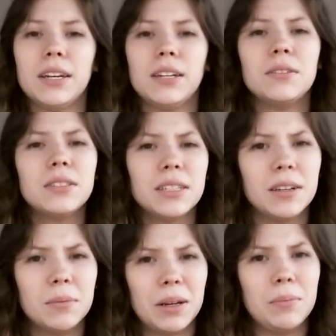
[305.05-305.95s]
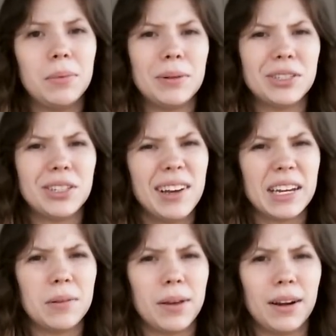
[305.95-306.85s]
I don't see many people talking
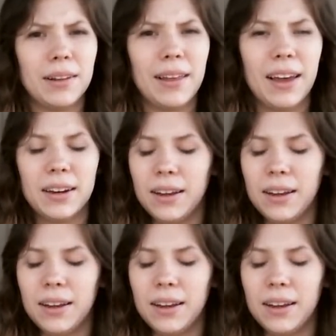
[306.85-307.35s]
about it a lot.